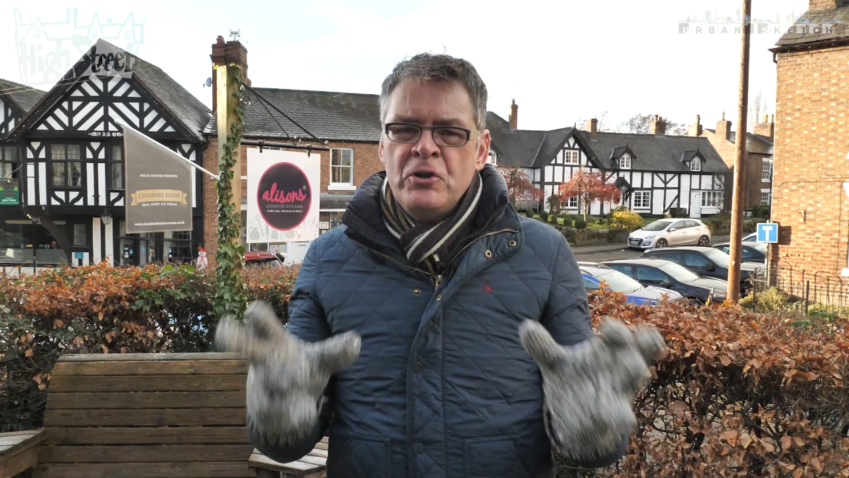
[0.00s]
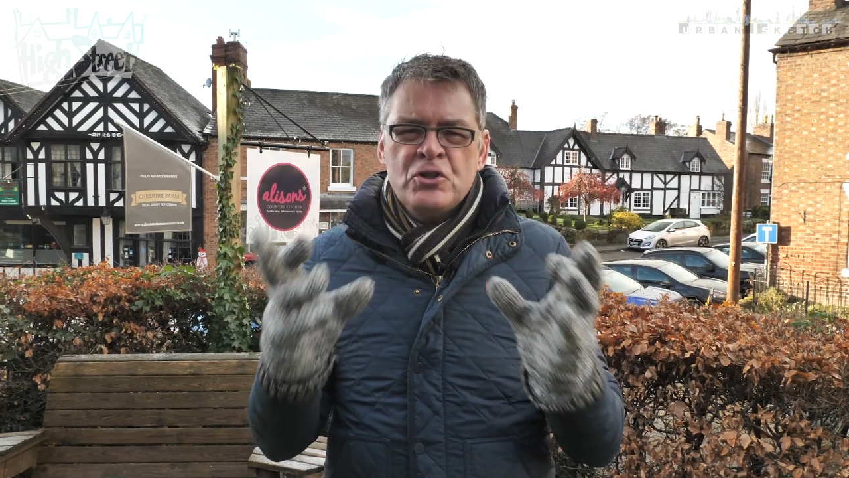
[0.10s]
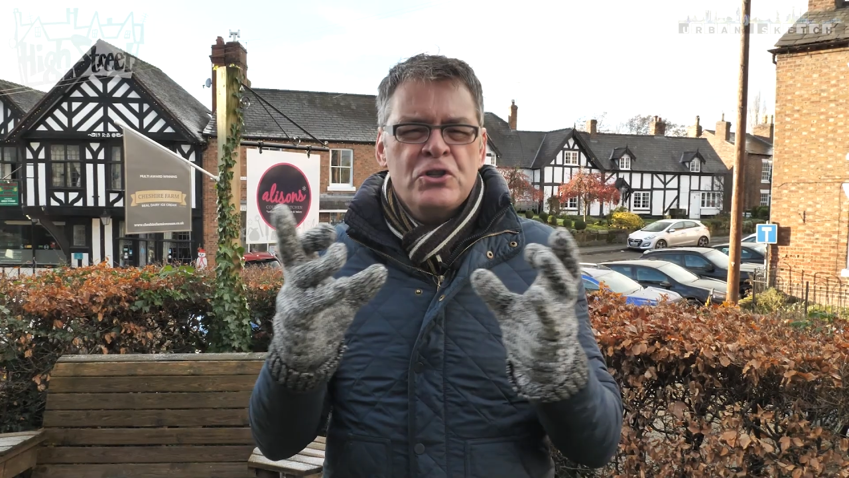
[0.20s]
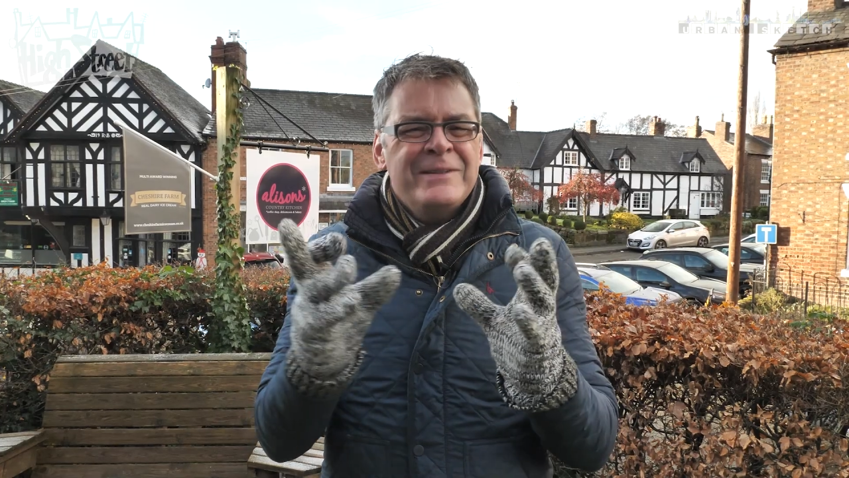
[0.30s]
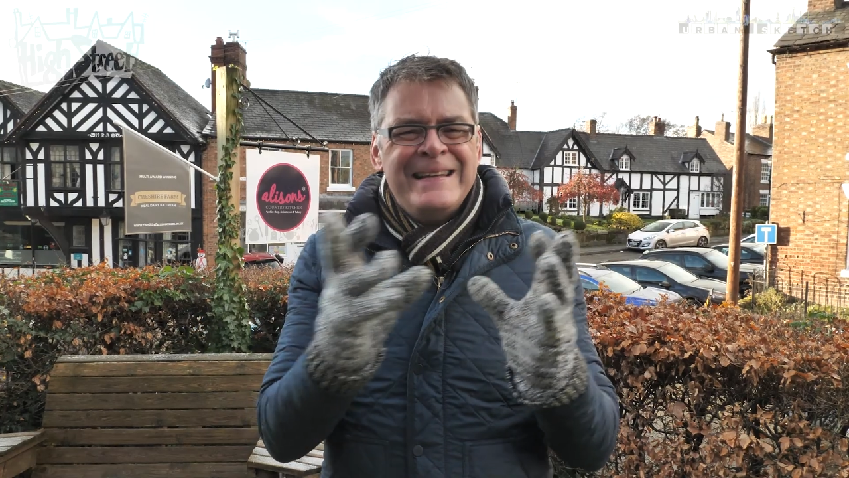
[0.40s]
it
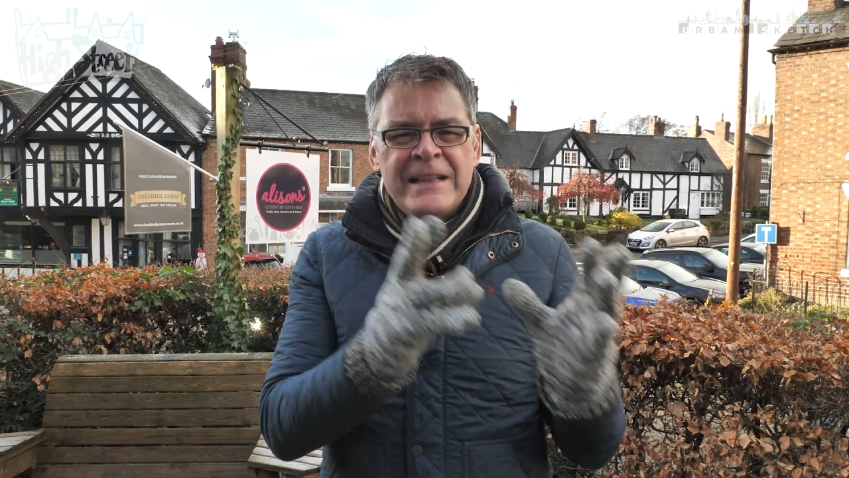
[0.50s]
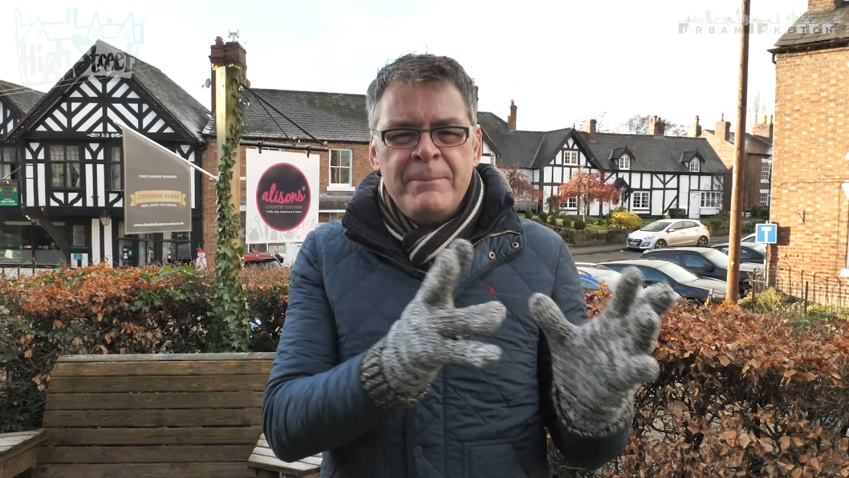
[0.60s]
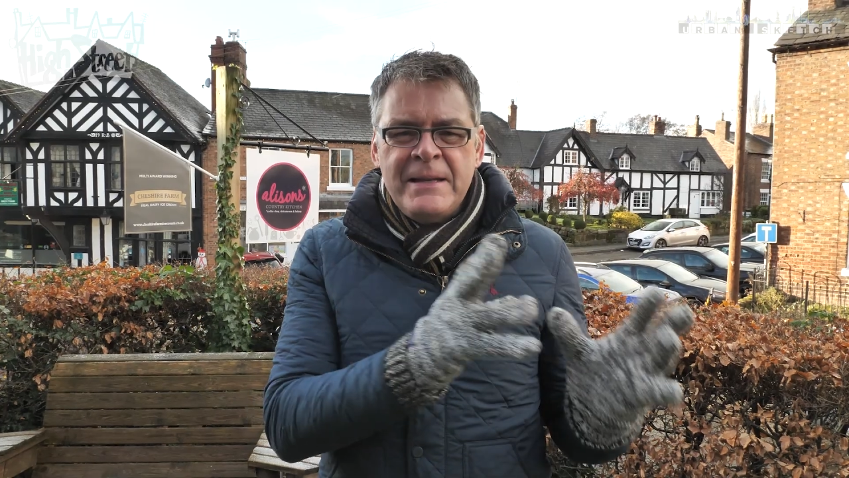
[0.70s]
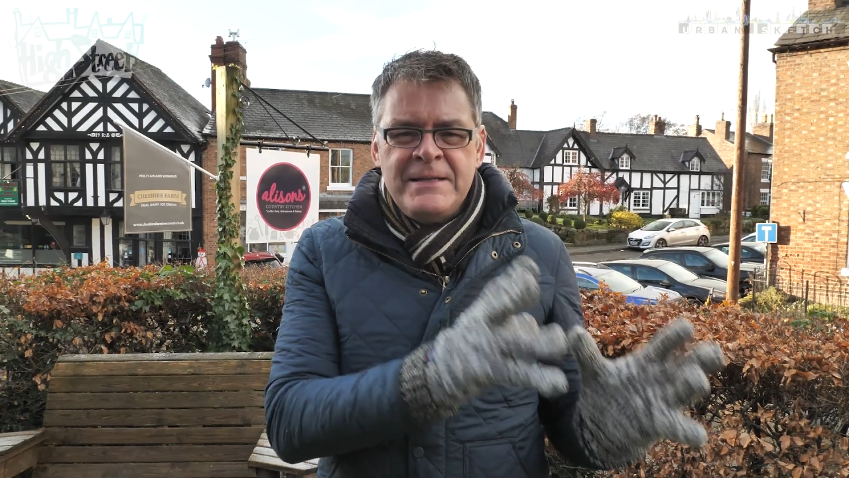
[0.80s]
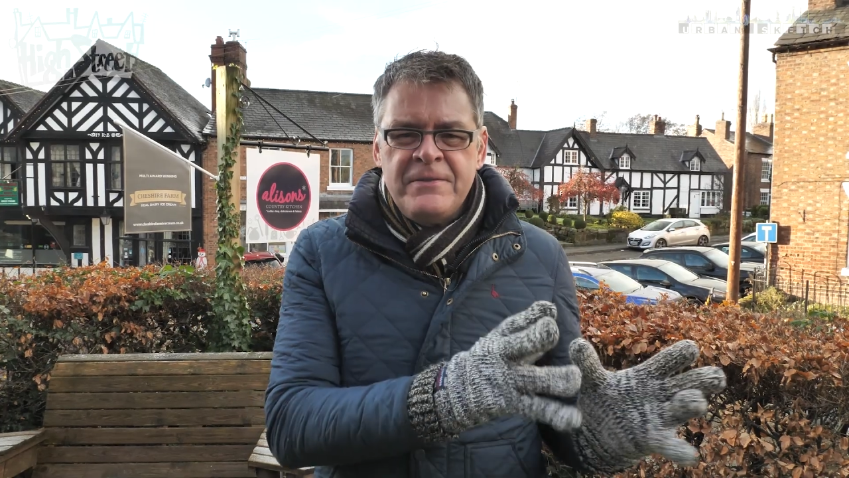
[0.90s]
just looked a little
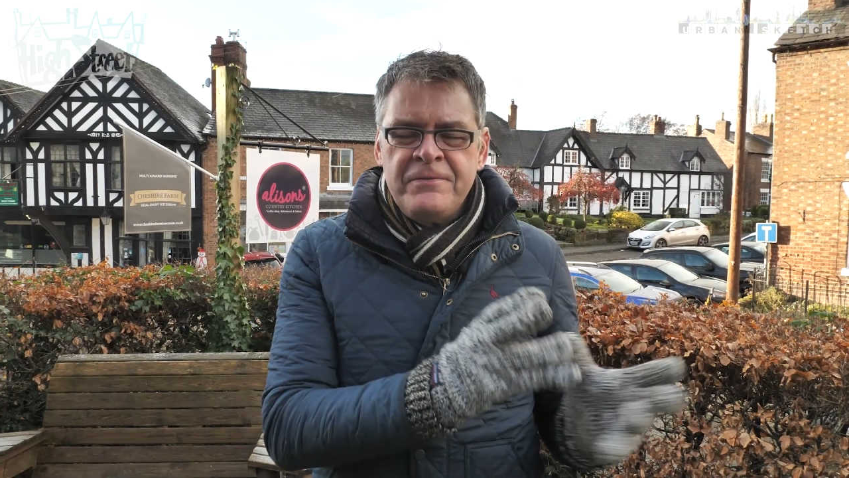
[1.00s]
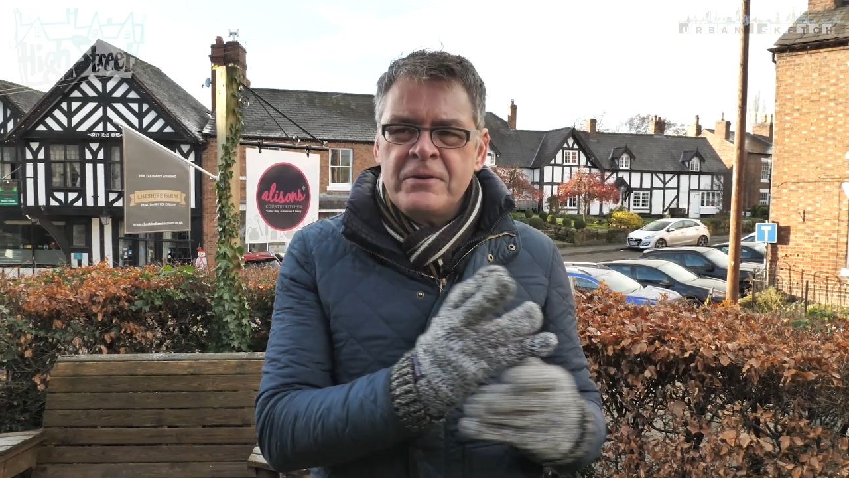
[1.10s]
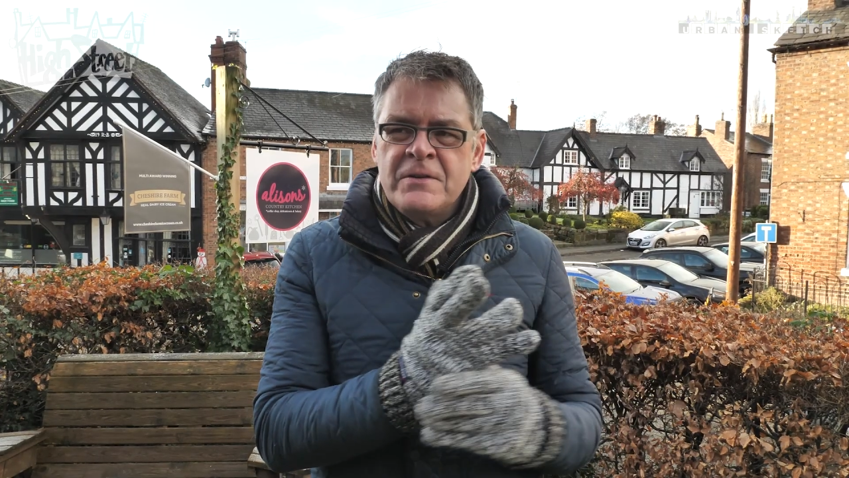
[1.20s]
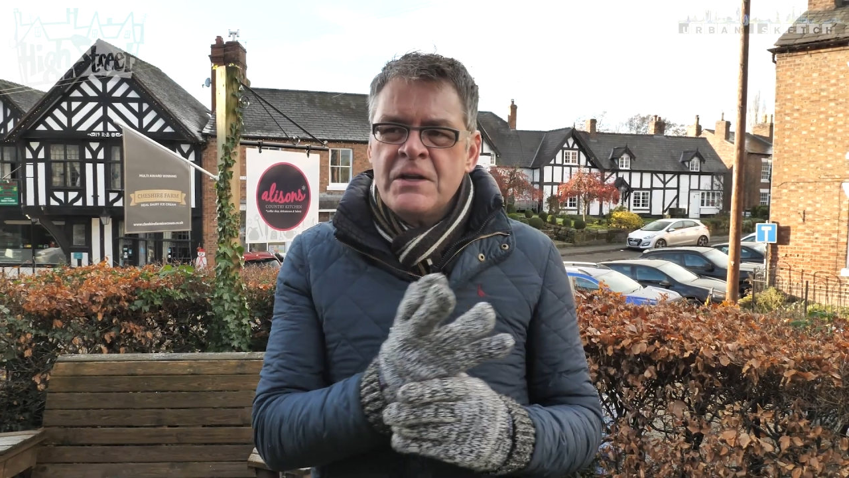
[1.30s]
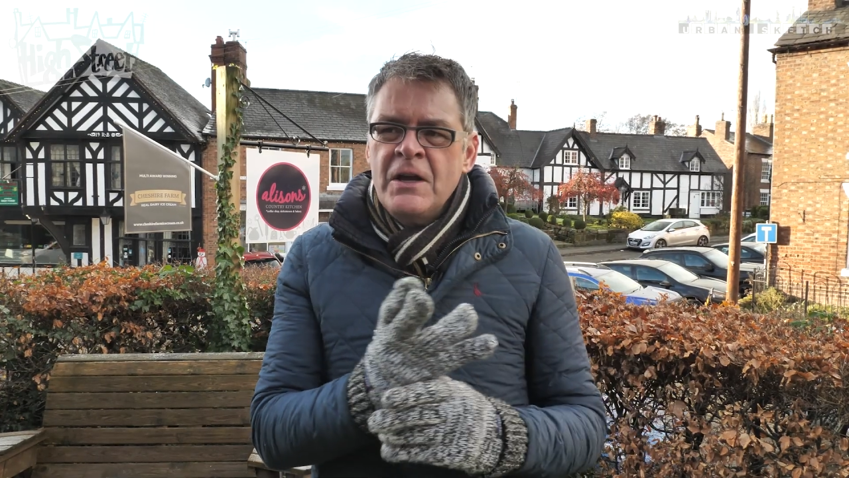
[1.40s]
bit
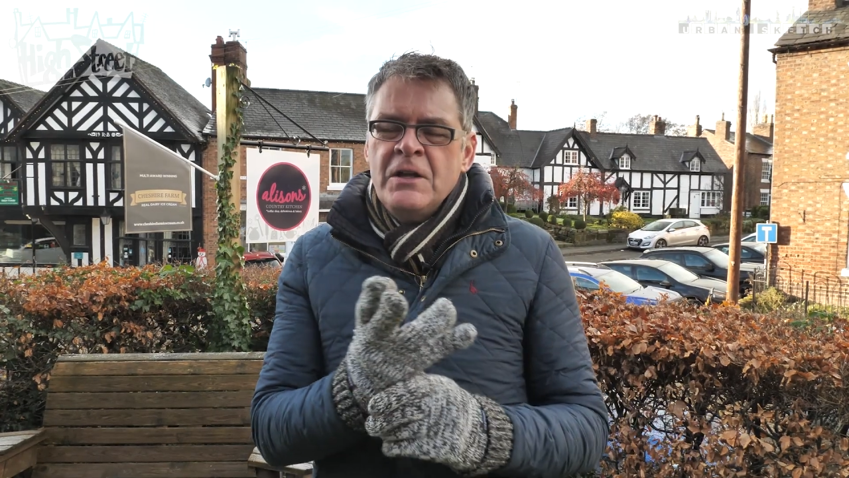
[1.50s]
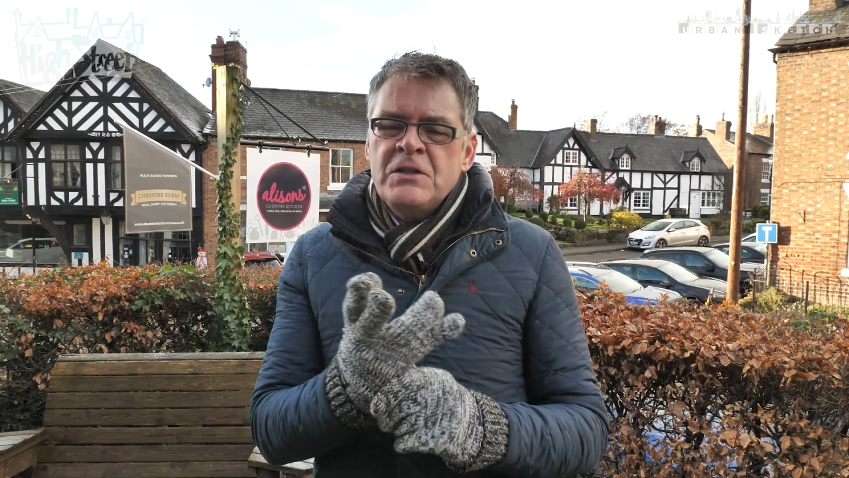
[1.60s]
different